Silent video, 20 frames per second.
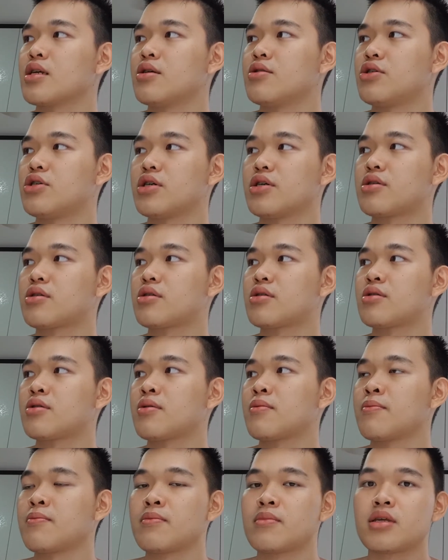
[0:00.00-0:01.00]
just
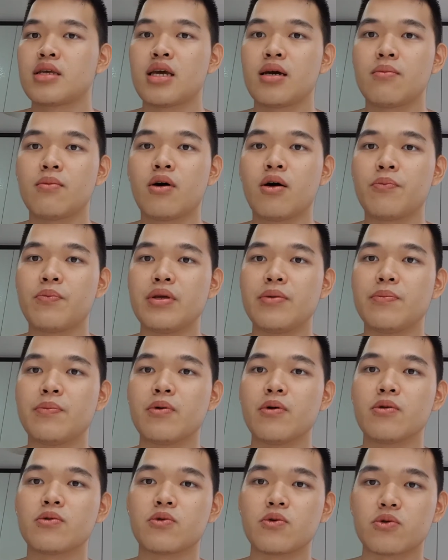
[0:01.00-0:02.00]
get more
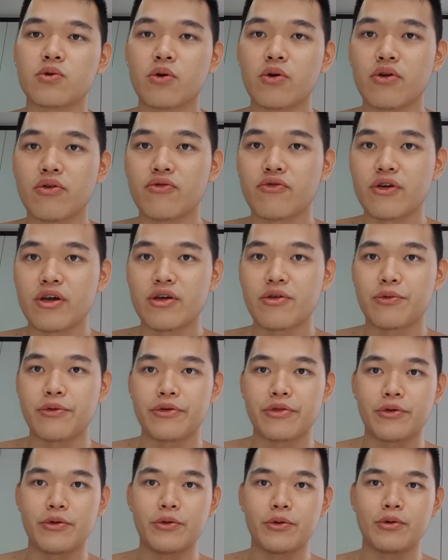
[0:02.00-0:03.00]
people to grow in faith
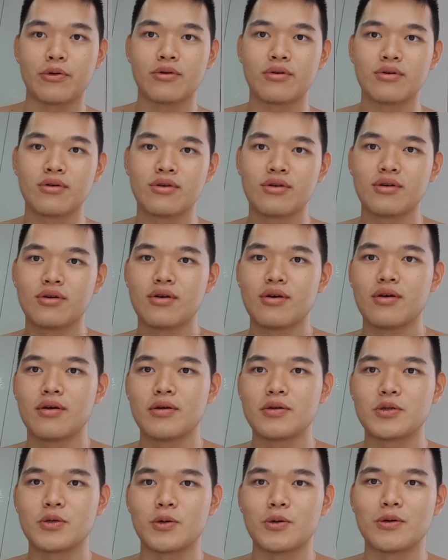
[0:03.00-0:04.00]
with you.
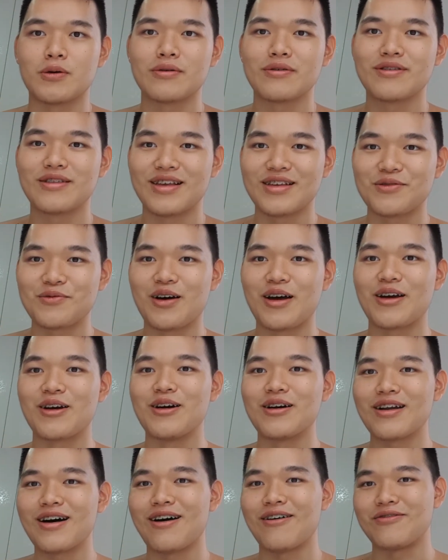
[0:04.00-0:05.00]
So that's why I
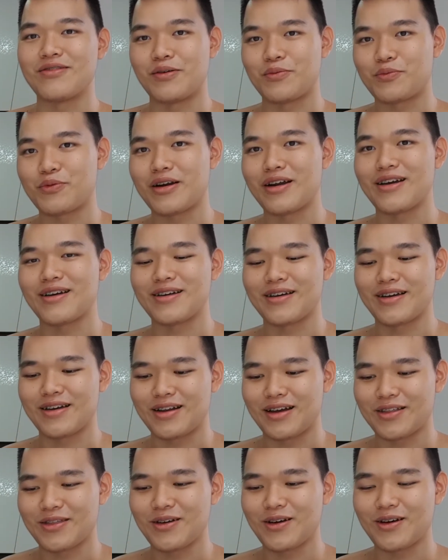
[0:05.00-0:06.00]
got out of that prayer and
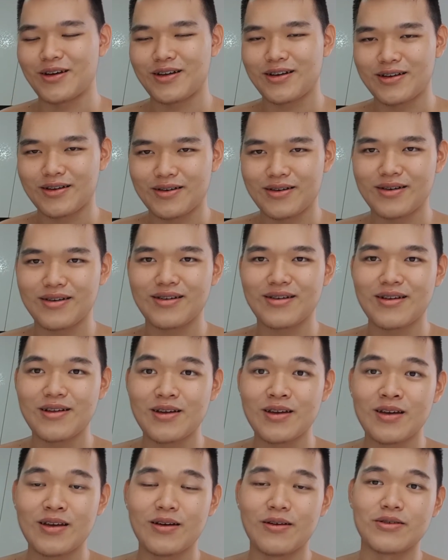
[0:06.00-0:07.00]
I thought
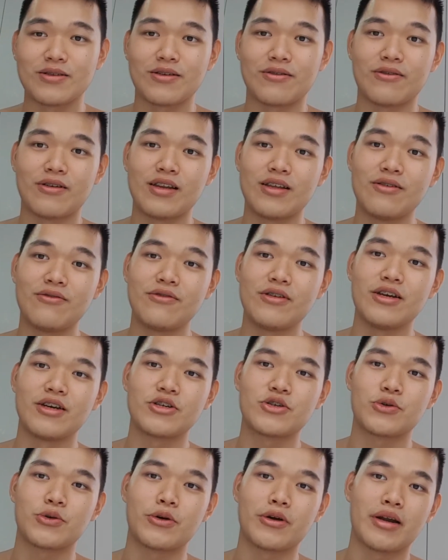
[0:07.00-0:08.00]
it was a really
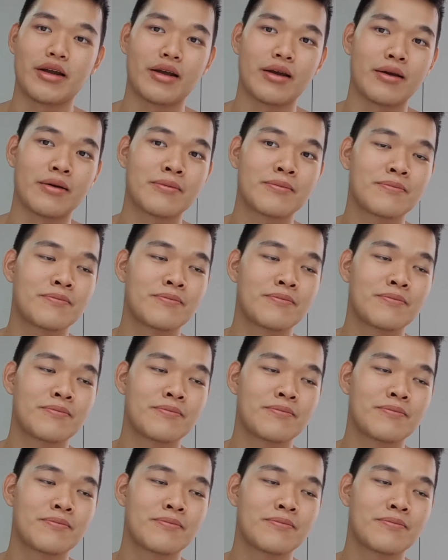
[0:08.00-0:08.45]
reassuring